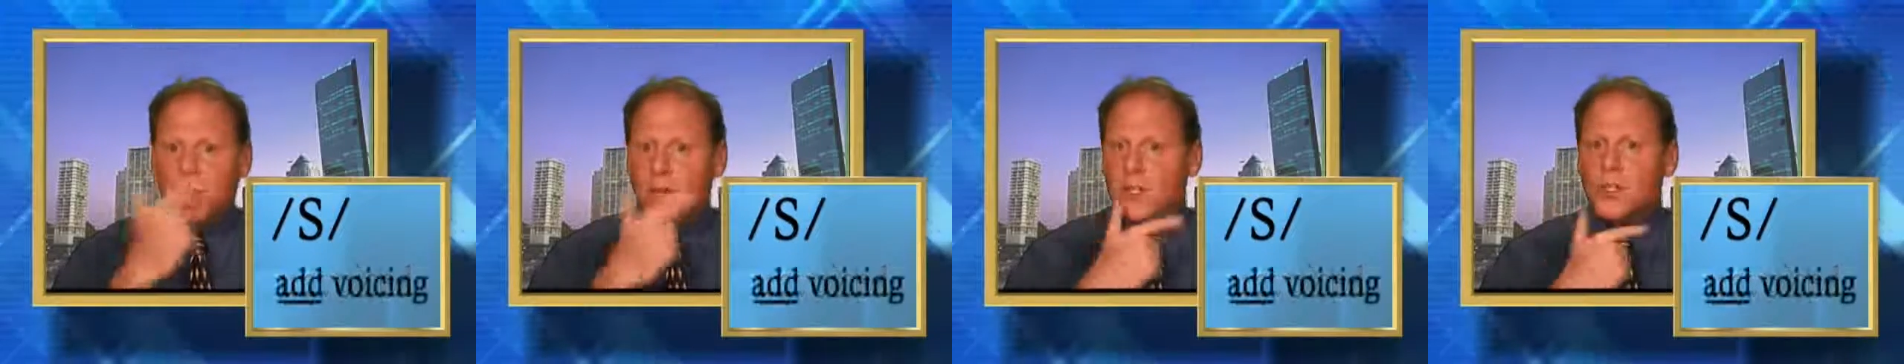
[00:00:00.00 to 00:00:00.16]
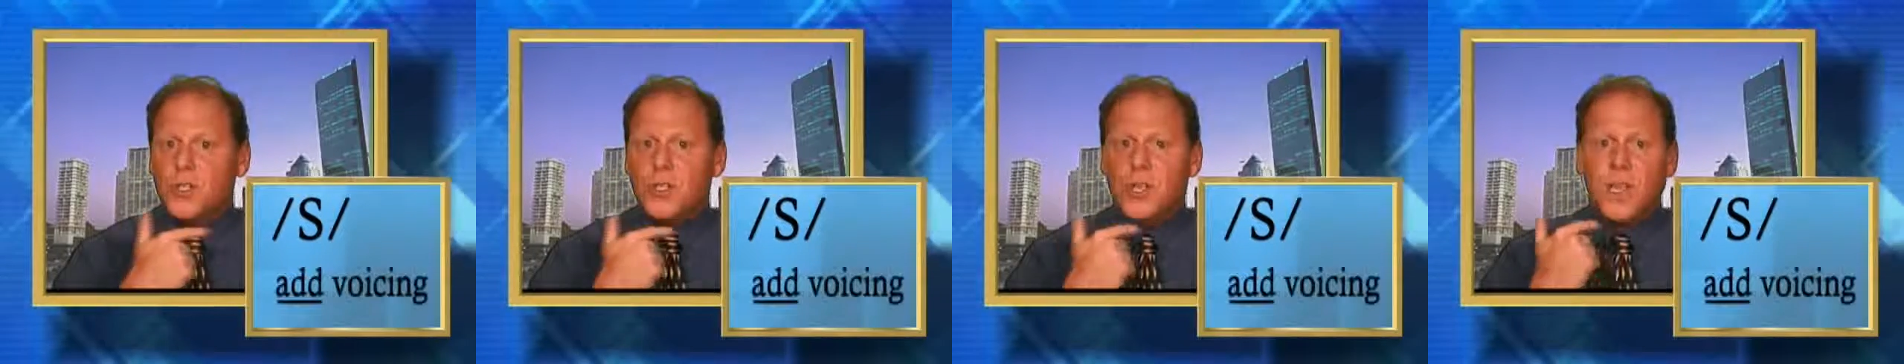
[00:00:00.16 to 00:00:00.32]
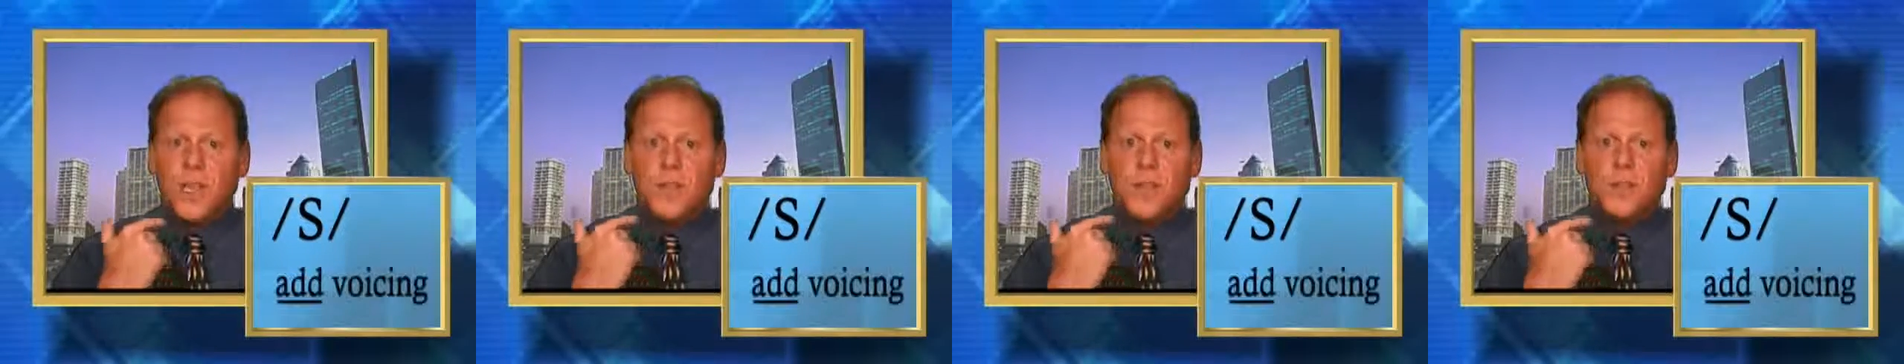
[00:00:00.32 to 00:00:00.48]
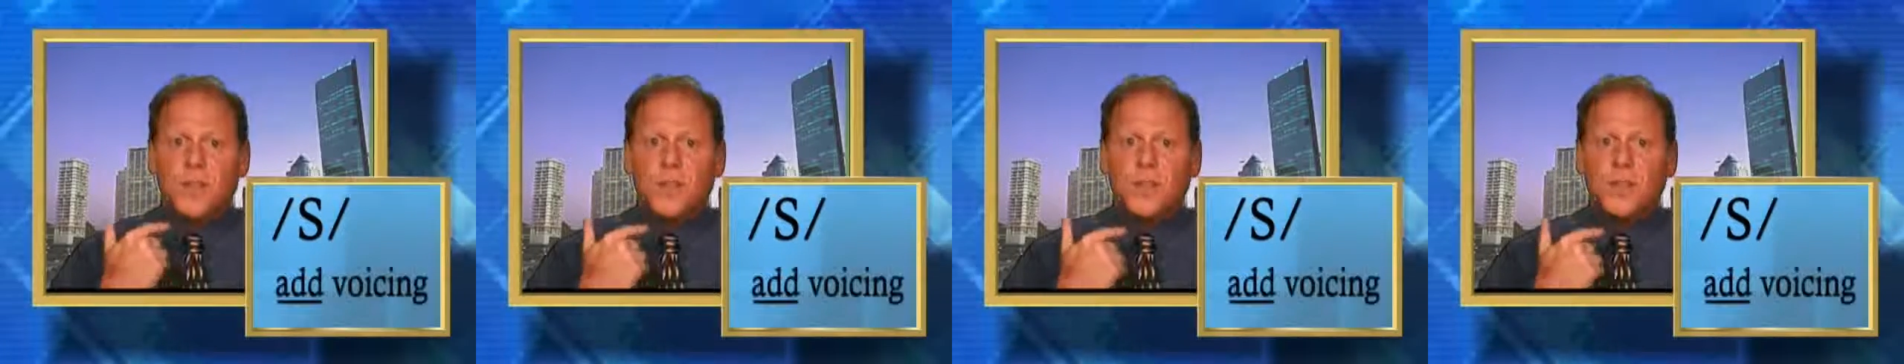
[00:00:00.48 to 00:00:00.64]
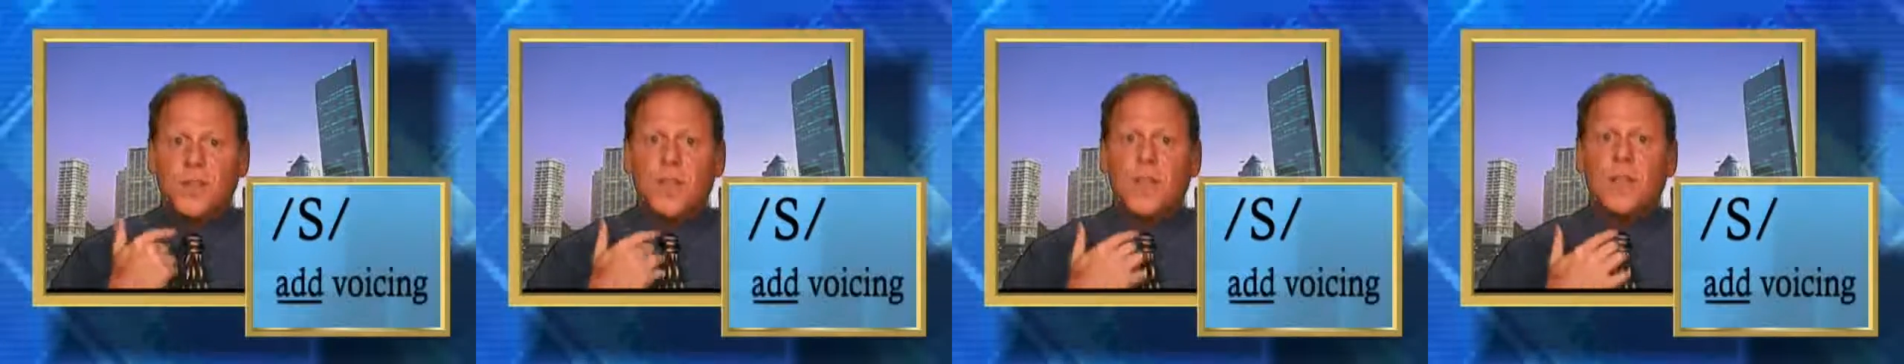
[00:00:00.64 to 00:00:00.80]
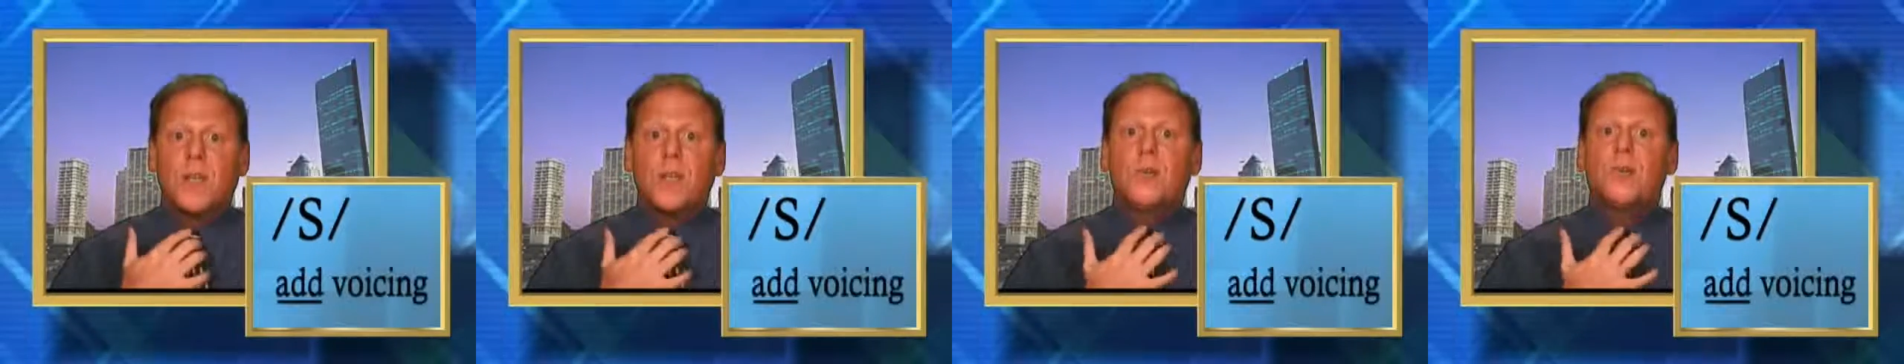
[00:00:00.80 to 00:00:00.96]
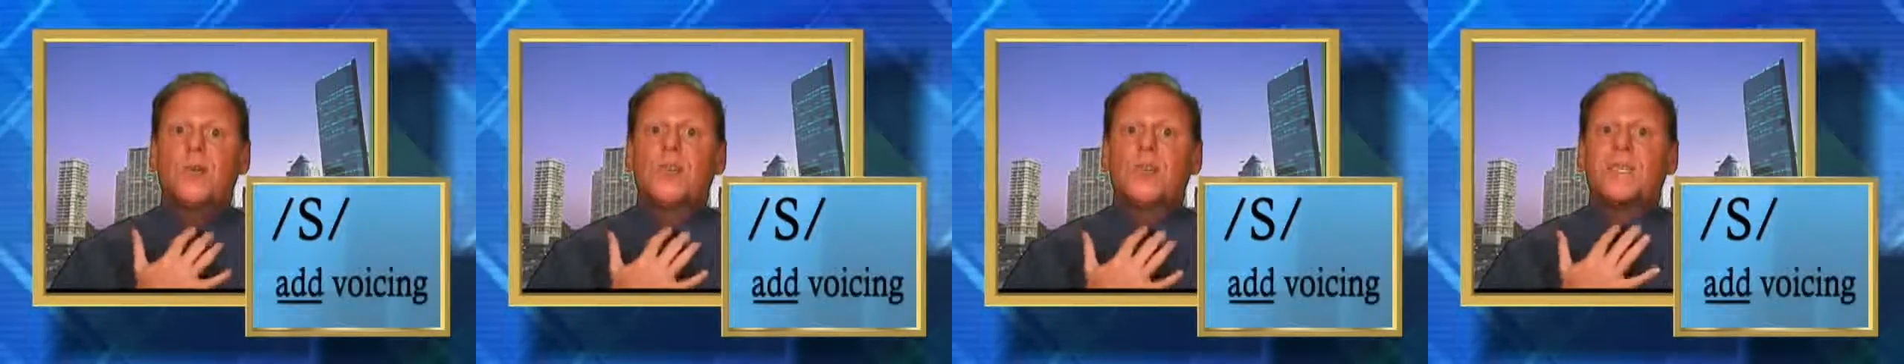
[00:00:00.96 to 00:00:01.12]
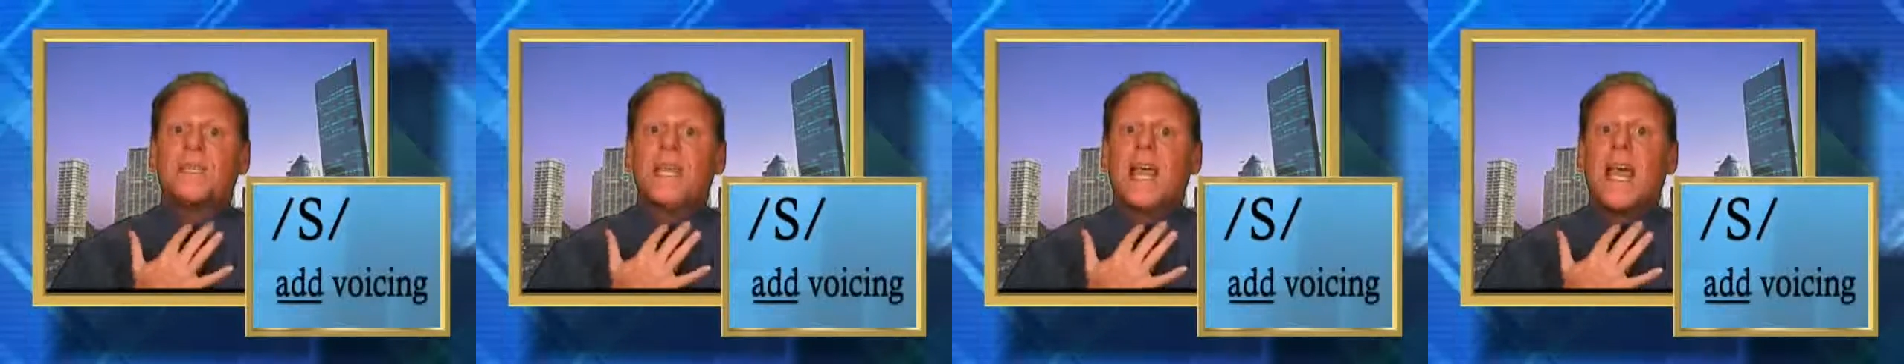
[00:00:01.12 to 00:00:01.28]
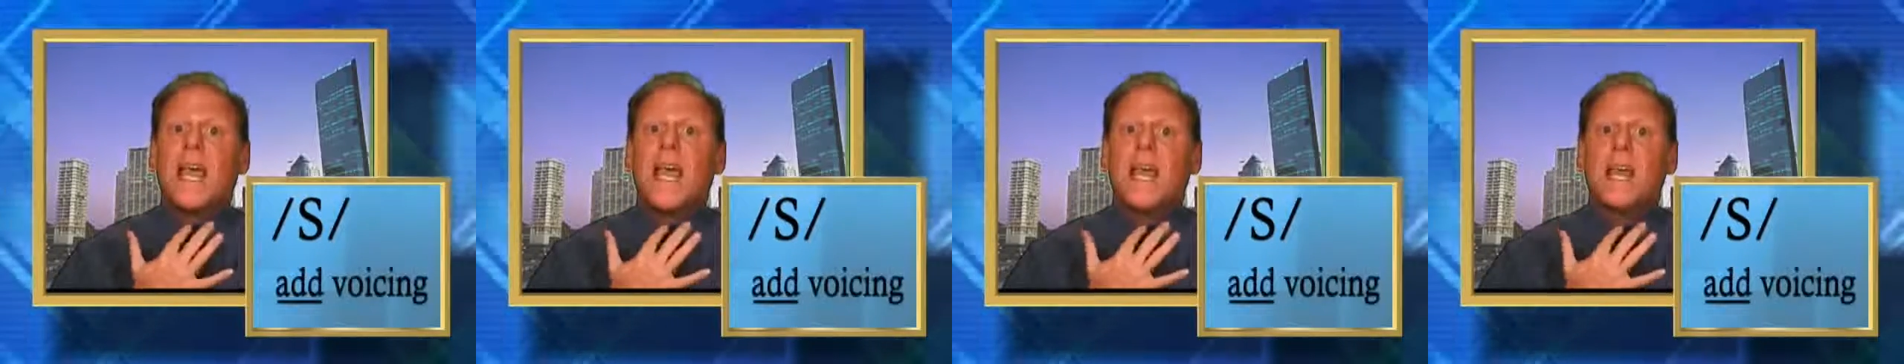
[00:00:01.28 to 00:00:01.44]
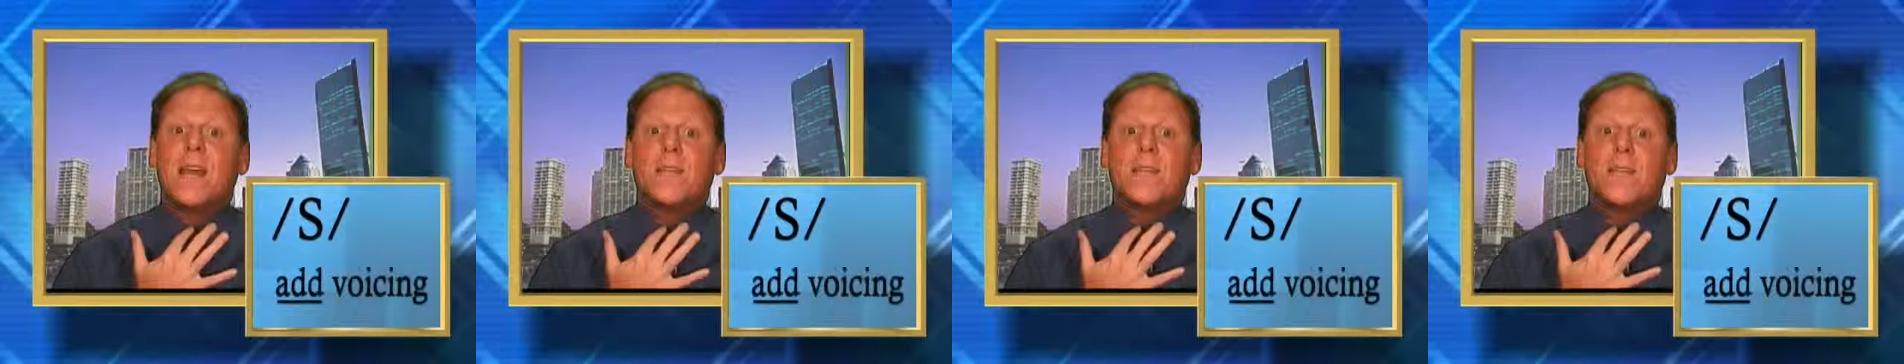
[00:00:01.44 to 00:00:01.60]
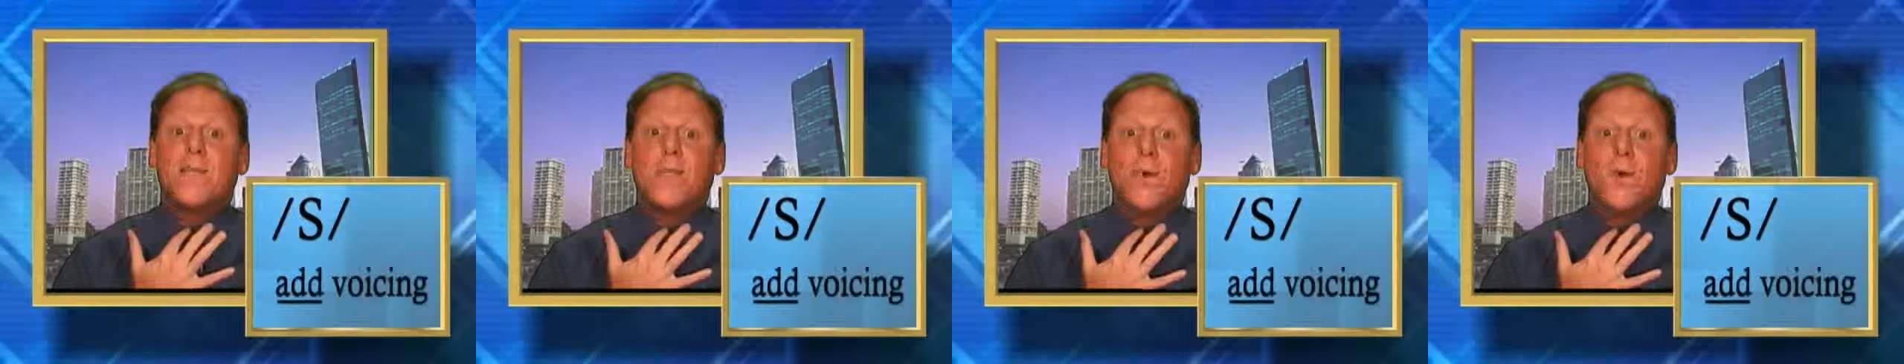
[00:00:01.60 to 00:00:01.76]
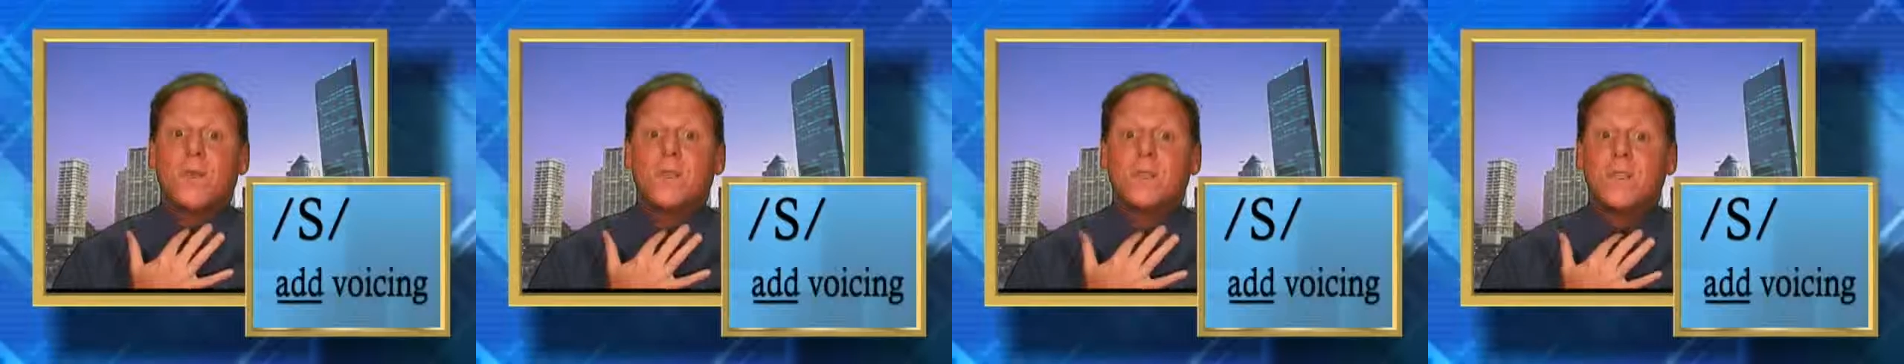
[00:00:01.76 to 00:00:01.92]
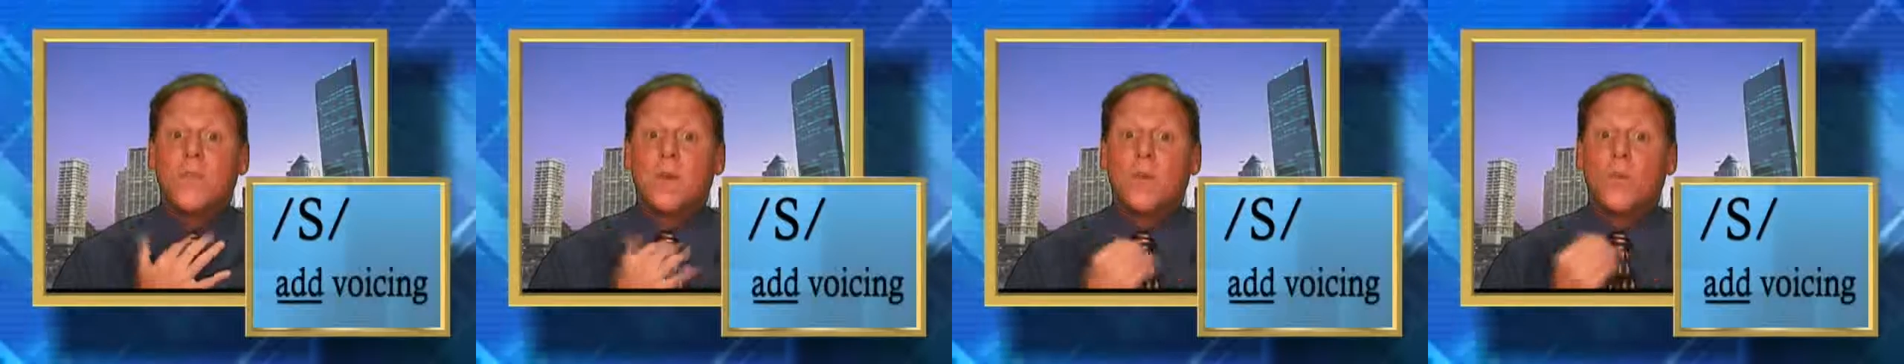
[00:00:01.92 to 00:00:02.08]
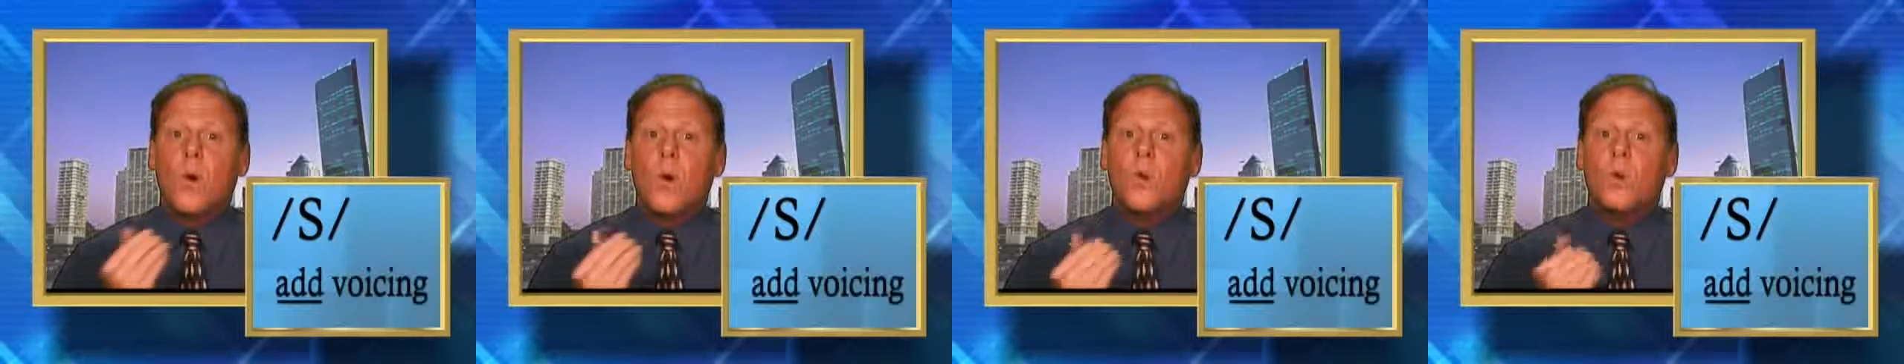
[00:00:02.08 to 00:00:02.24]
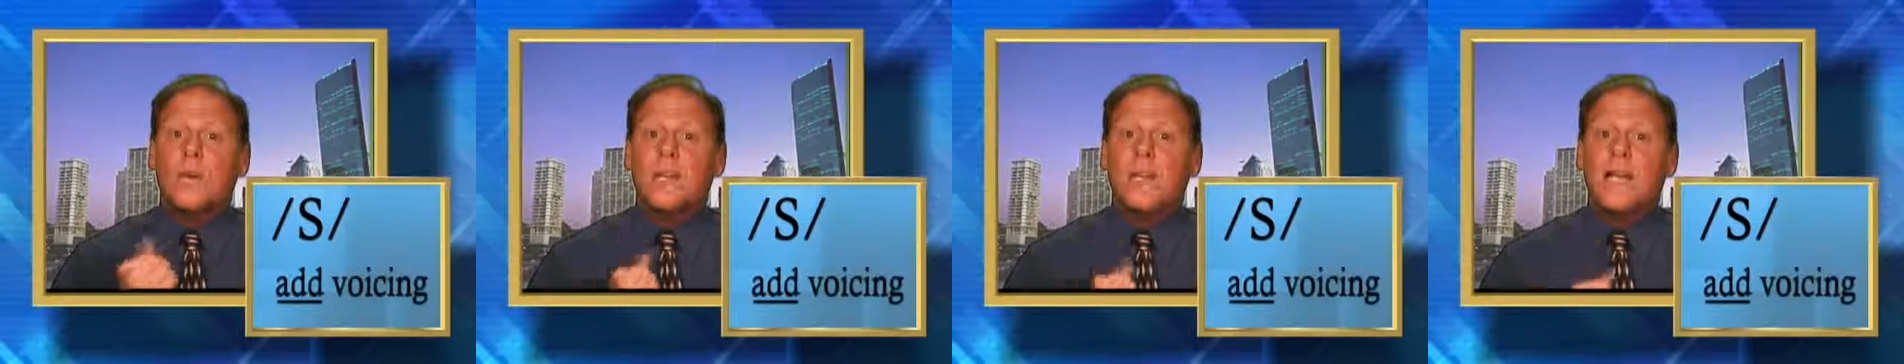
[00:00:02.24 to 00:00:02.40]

if you didn't change a thing, you just added voicing?